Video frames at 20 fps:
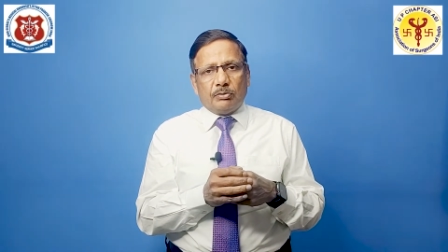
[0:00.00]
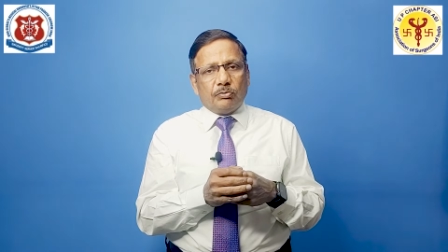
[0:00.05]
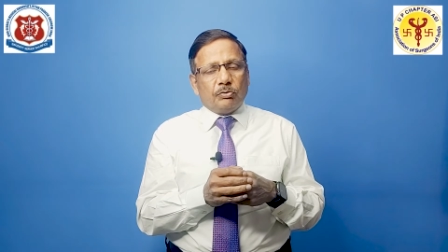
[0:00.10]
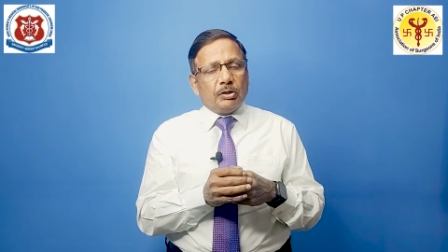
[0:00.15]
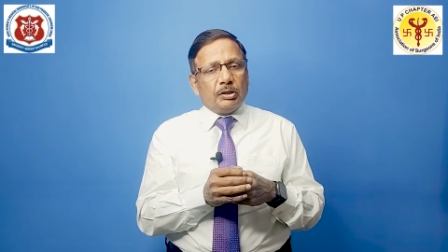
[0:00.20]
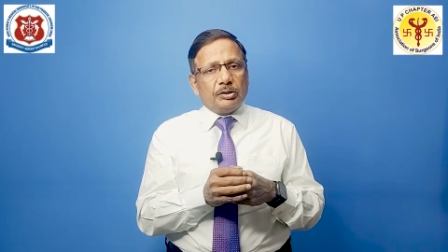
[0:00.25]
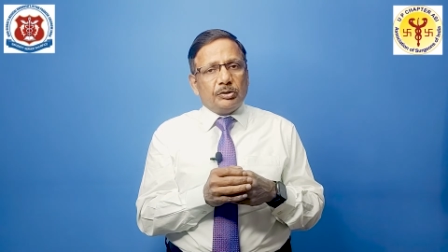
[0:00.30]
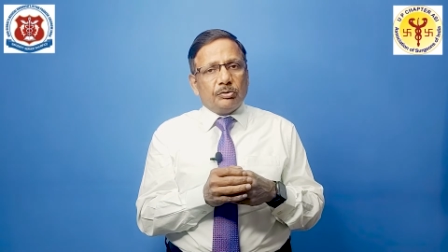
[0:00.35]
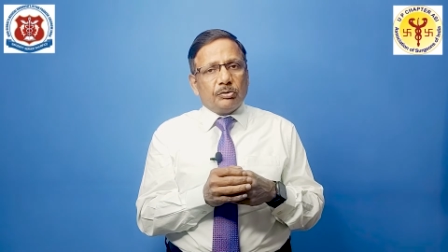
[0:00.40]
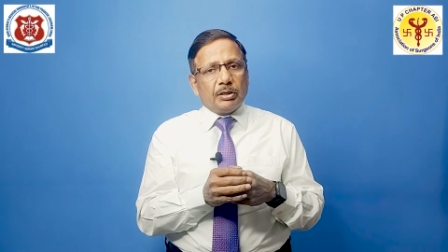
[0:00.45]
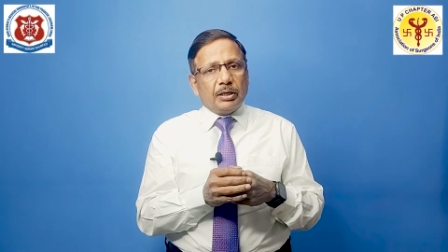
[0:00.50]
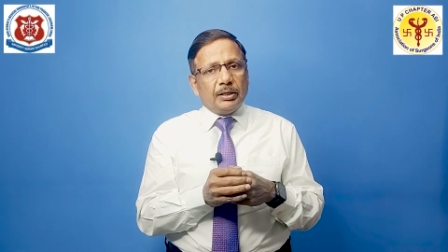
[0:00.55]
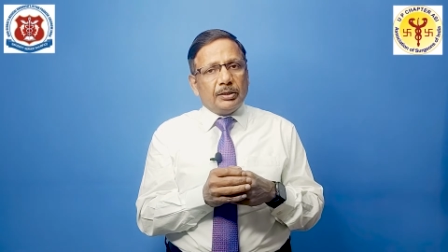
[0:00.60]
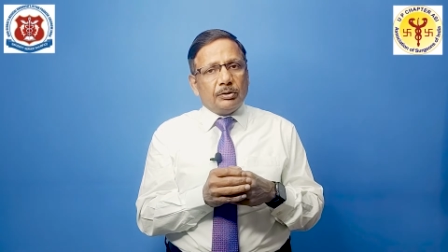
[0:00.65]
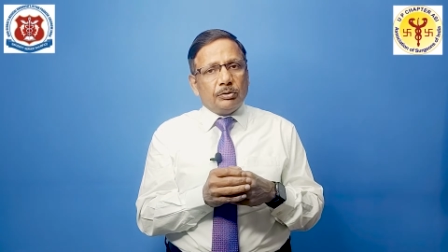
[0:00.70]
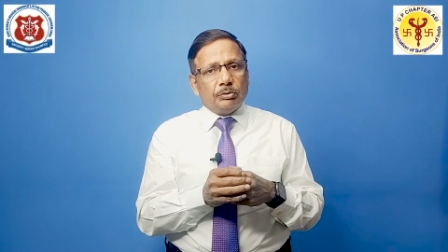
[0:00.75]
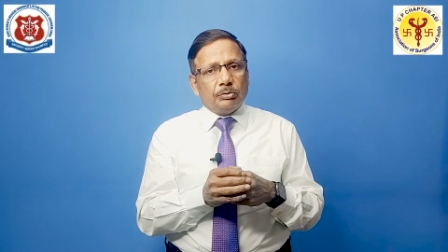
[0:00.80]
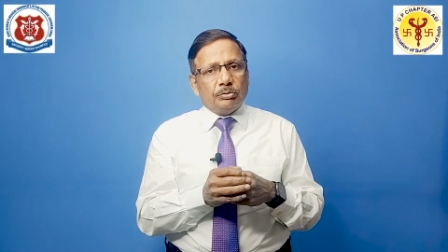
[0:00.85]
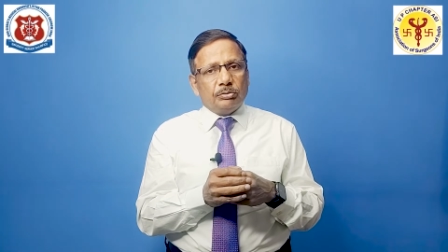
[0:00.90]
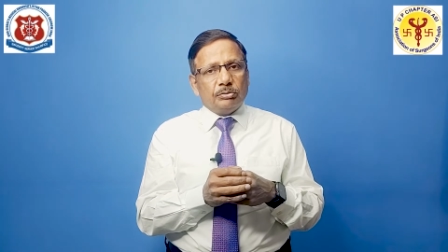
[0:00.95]
what you
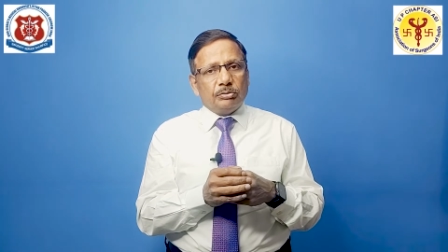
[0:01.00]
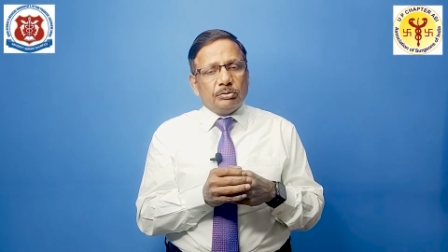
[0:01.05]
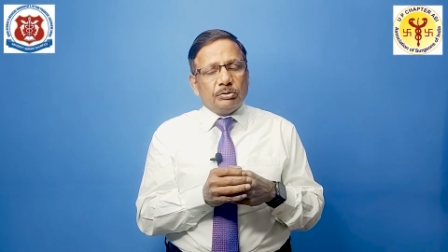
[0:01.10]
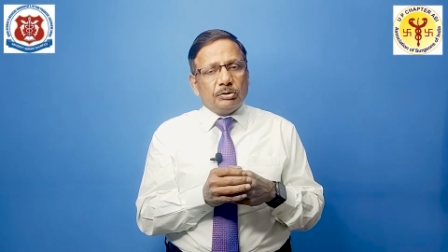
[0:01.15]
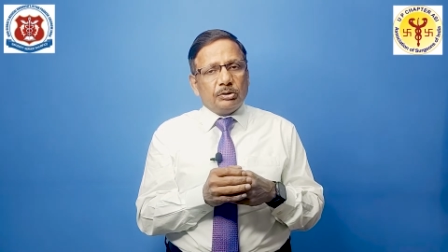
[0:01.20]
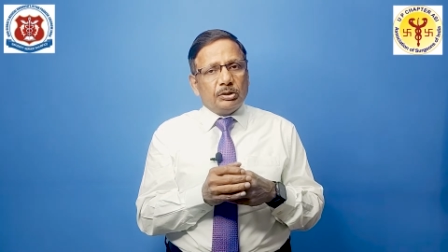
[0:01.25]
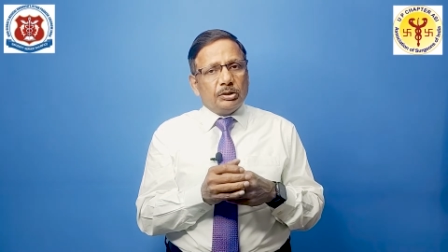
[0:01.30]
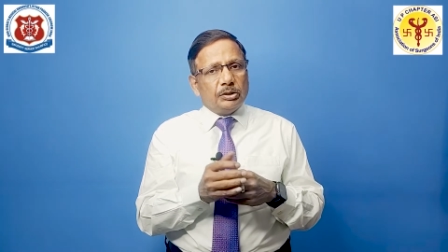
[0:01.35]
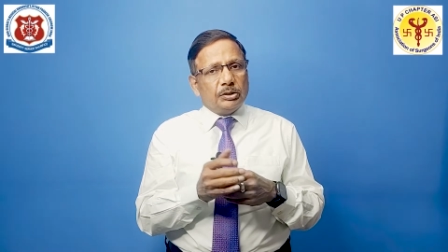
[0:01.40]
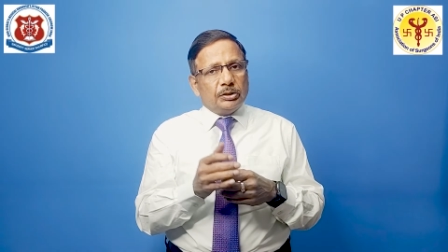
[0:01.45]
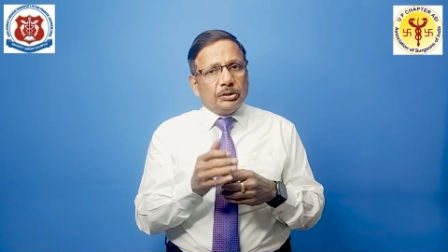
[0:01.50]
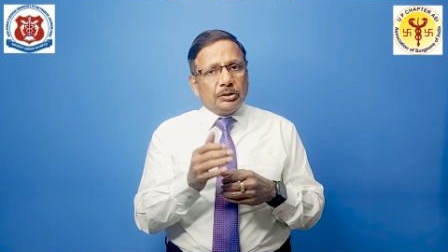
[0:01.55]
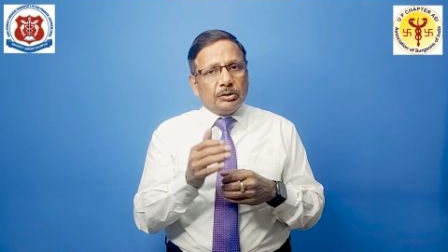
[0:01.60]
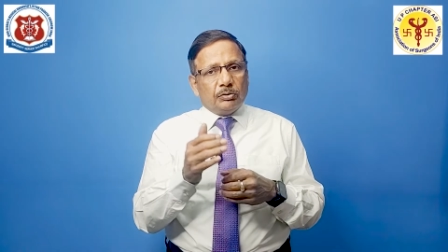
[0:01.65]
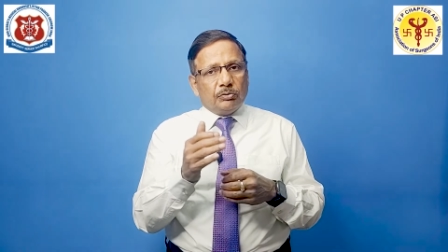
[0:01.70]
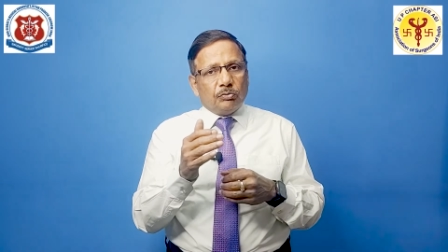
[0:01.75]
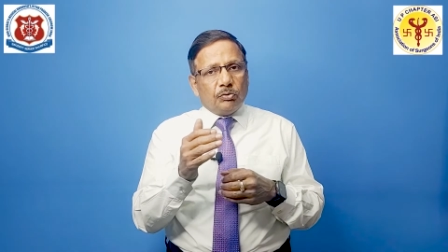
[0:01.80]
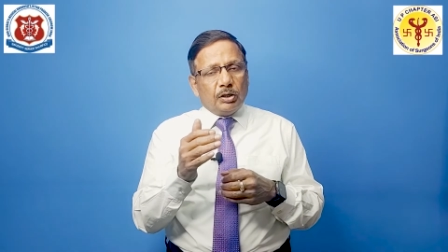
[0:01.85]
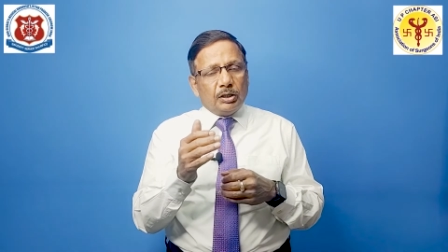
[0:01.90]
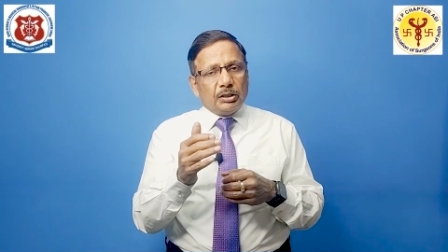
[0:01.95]
can do?
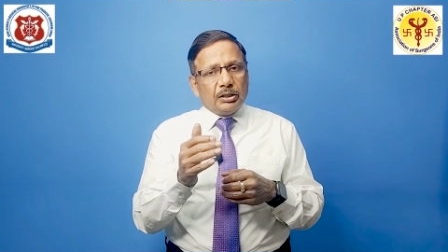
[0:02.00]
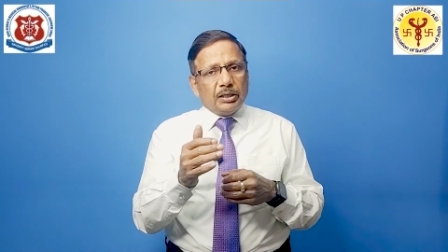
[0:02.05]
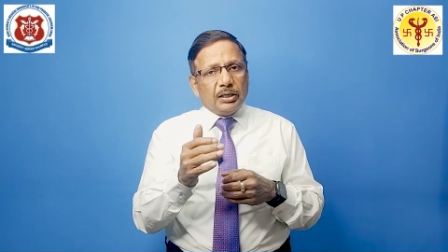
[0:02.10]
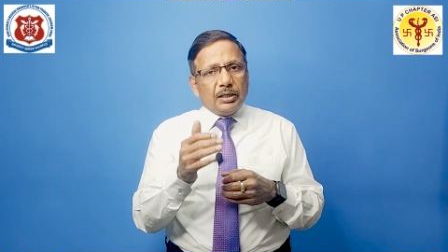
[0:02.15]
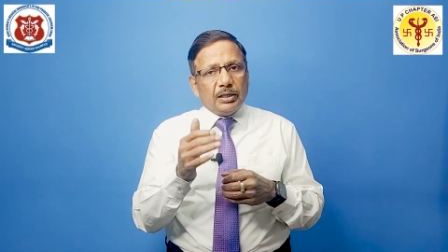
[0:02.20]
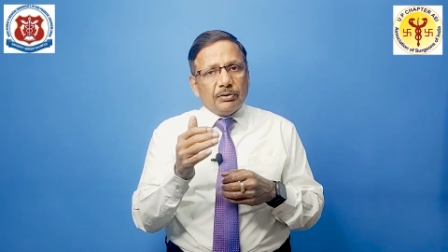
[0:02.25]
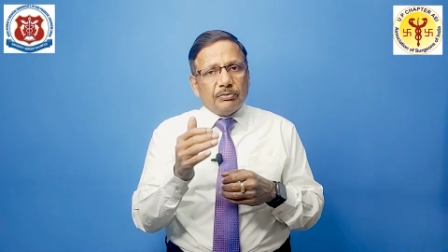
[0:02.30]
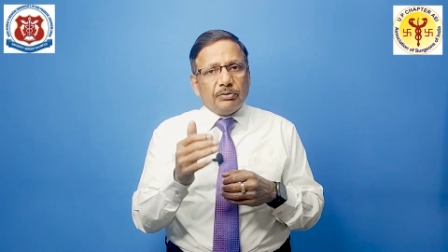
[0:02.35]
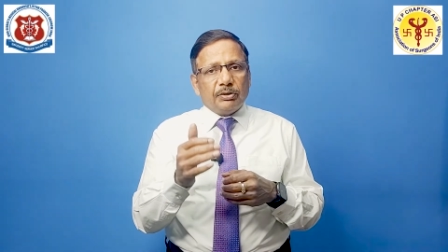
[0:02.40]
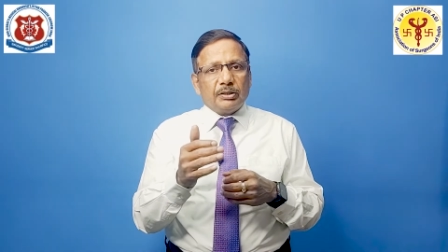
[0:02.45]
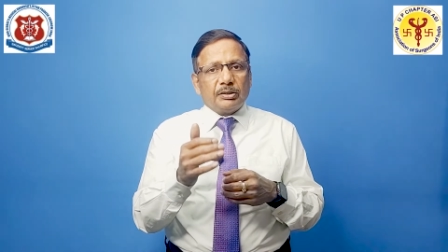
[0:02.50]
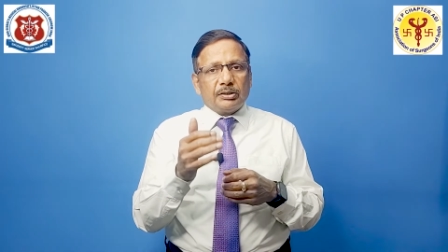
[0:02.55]
Whatever